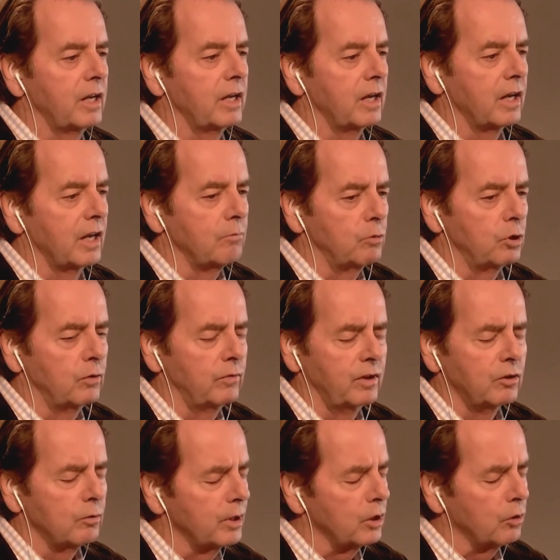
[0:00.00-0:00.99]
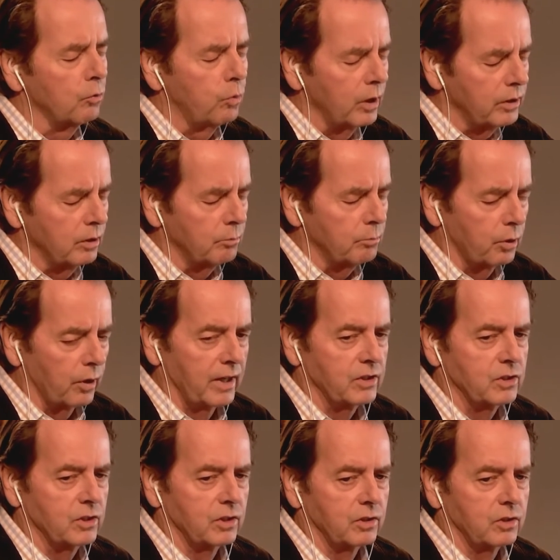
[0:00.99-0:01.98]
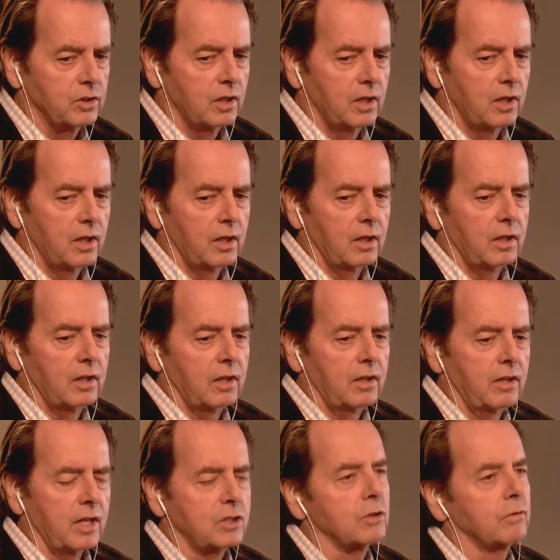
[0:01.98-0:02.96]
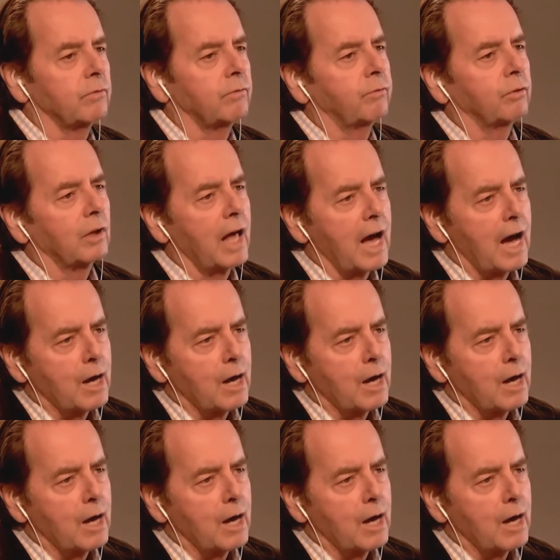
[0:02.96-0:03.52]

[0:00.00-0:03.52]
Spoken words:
a movie, no matter what the price is, that's a flop.